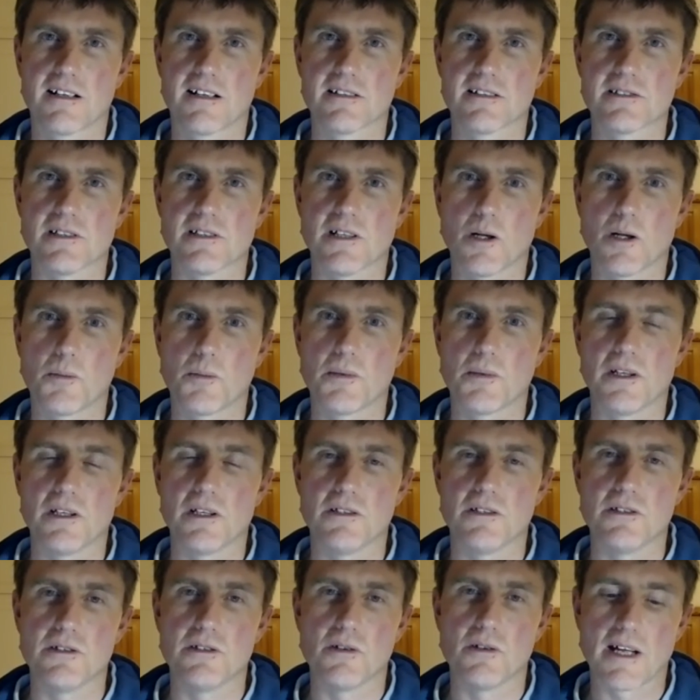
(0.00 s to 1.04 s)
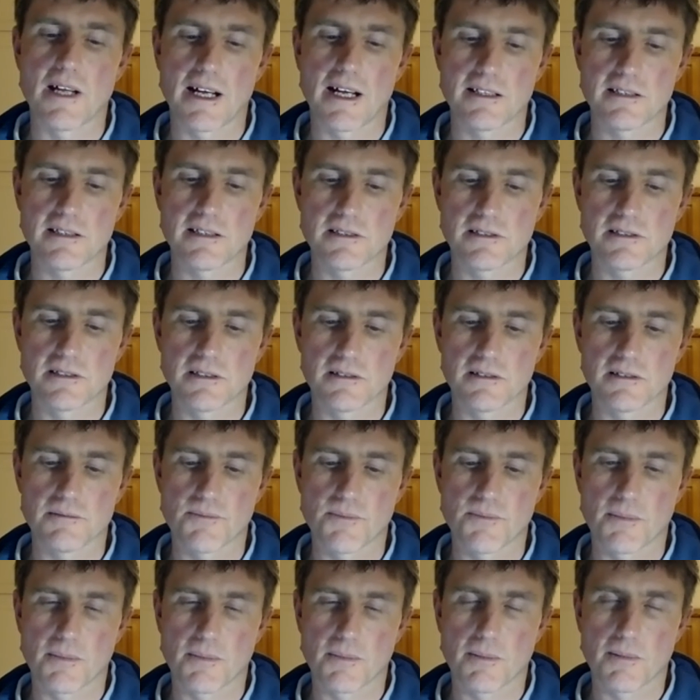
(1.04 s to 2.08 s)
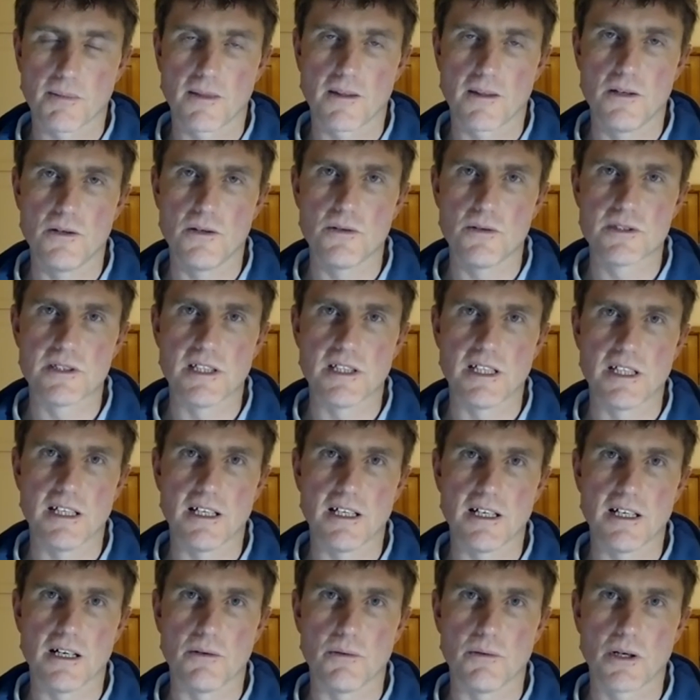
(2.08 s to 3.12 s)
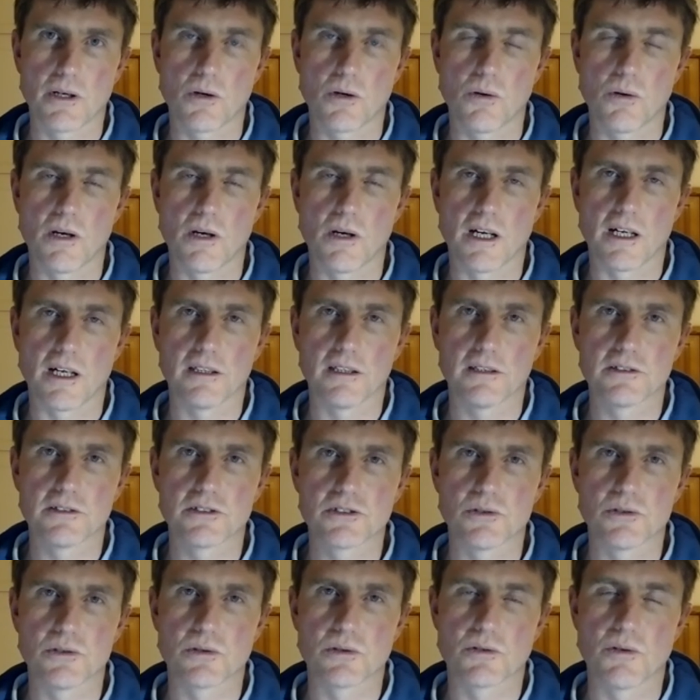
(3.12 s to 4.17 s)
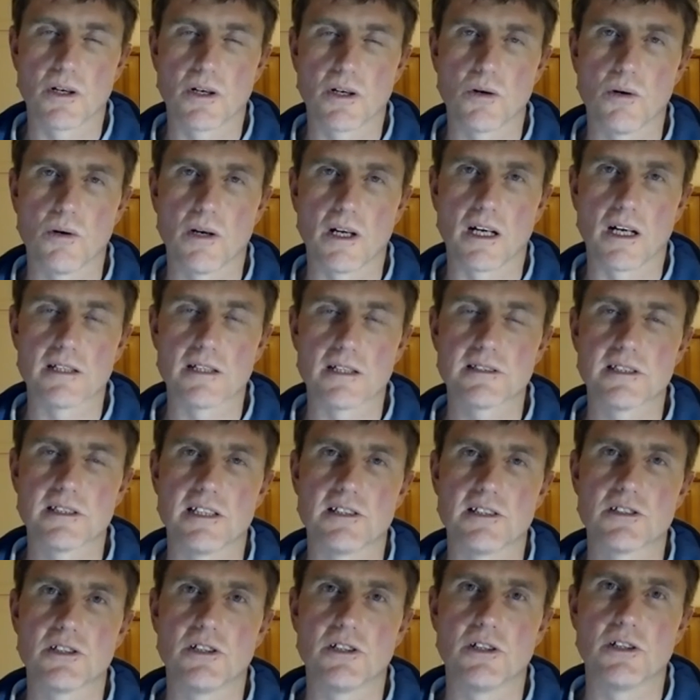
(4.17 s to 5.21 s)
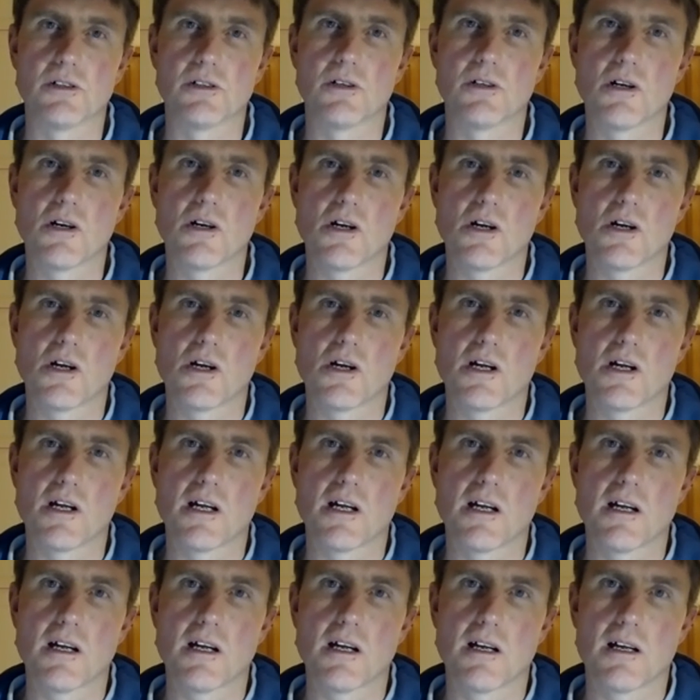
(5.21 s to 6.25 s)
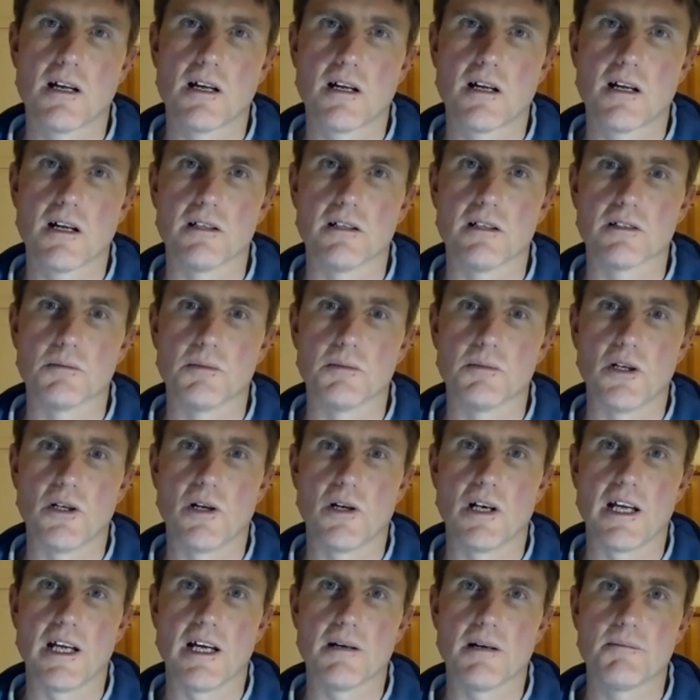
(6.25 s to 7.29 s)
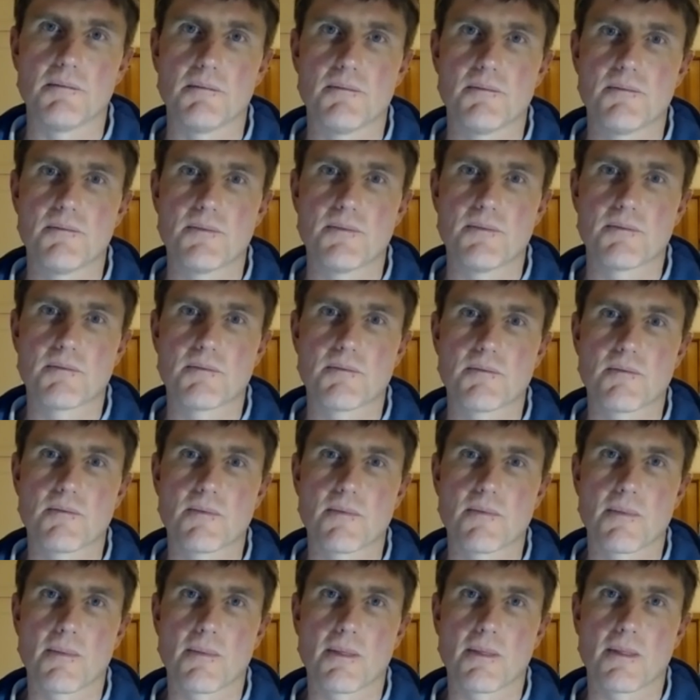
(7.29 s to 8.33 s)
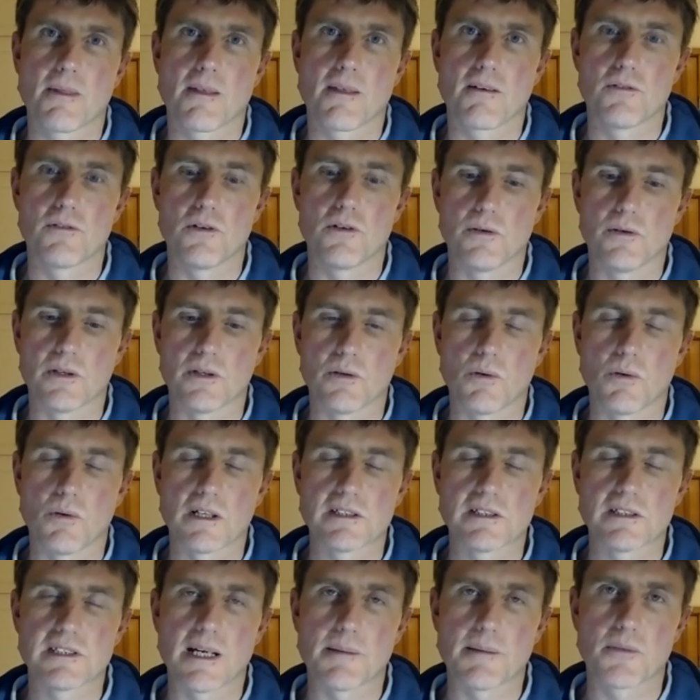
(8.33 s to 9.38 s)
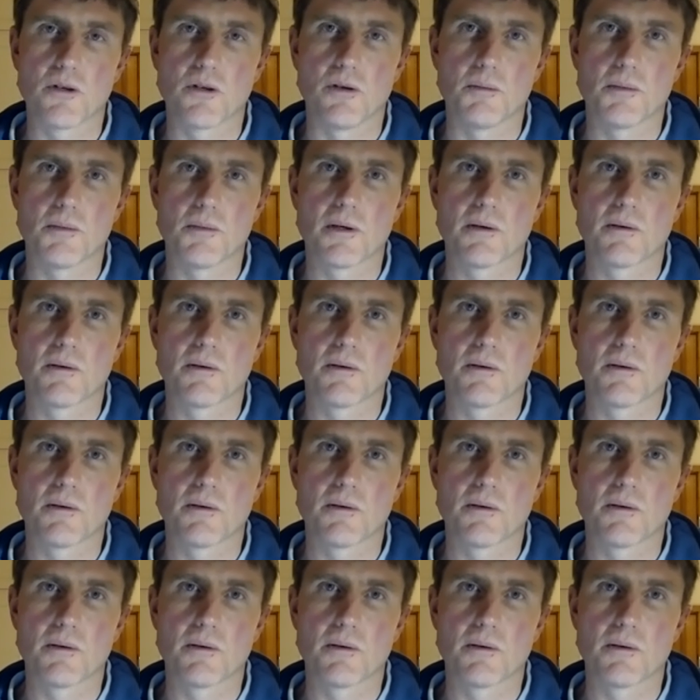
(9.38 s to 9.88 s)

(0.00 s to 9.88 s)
So I help you to do that. Use the short recording I sent you a little bit earlier. If you're in the WhatsApp group.